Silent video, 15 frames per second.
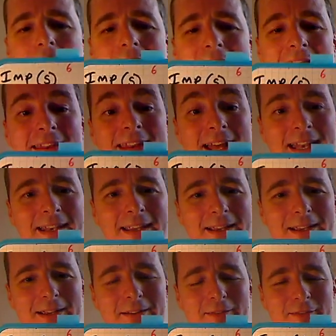And then
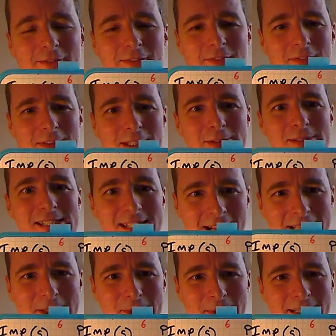you
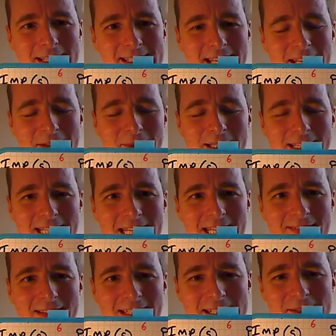start to understand when you think
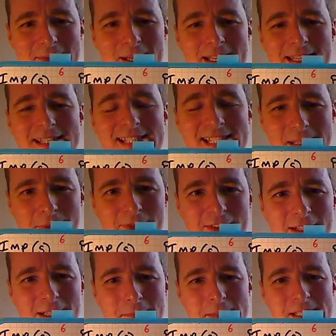of it this way that some
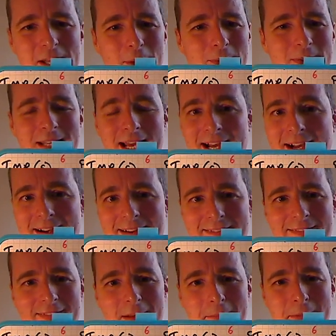verbs don't
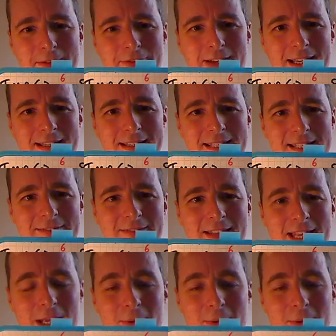have a perfective. They